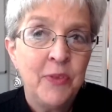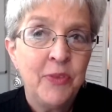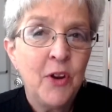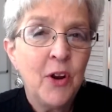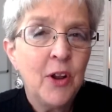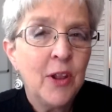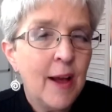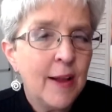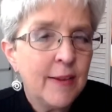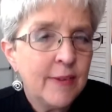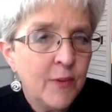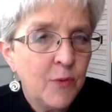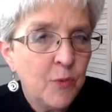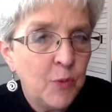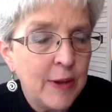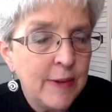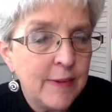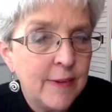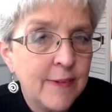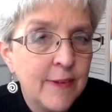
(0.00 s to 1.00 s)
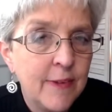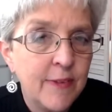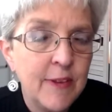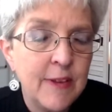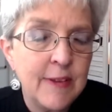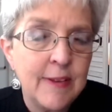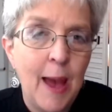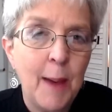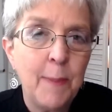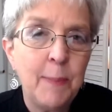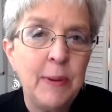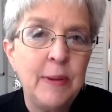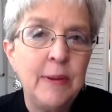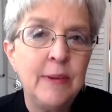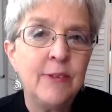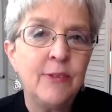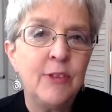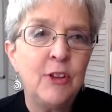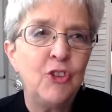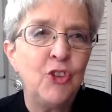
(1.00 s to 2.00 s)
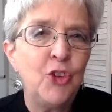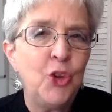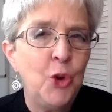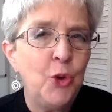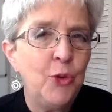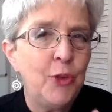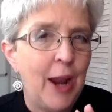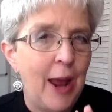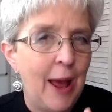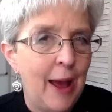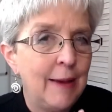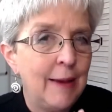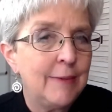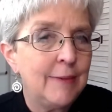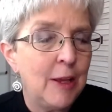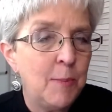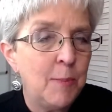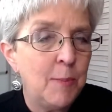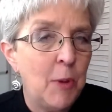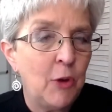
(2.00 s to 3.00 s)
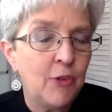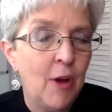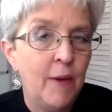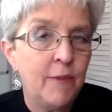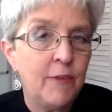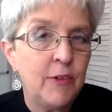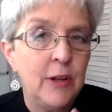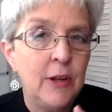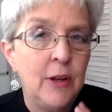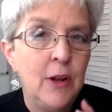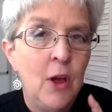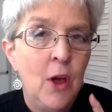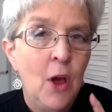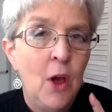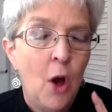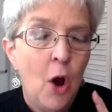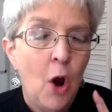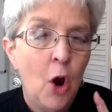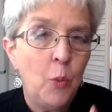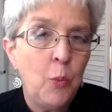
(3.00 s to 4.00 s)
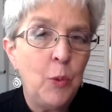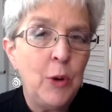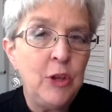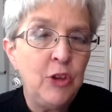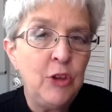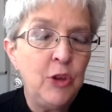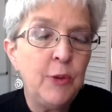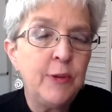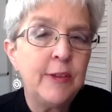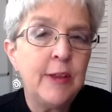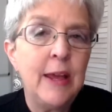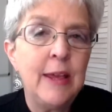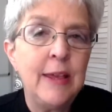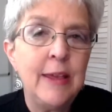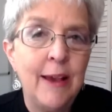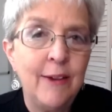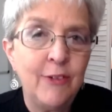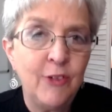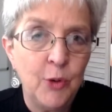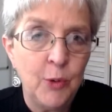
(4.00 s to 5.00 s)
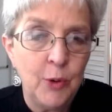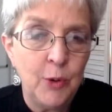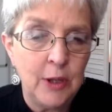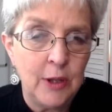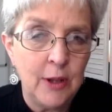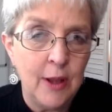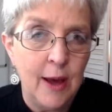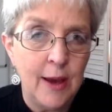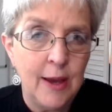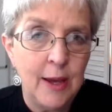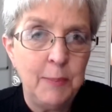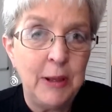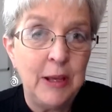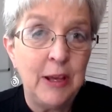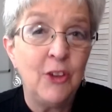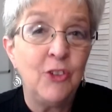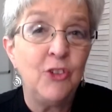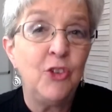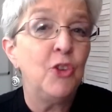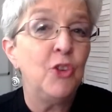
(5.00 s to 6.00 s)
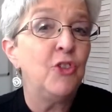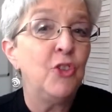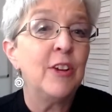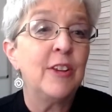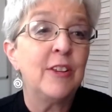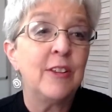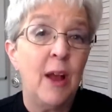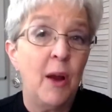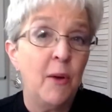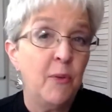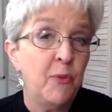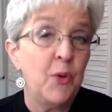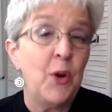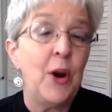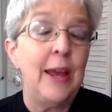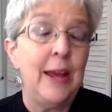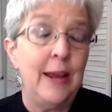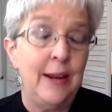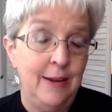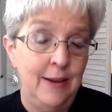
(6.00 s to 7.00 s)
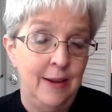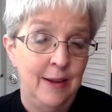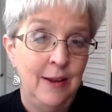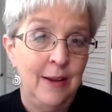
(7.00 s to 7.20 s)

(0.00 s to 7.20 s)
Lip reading: There are lots of reasons that this happens. The two that I see most often are when you say yes to a client because you're just afraid.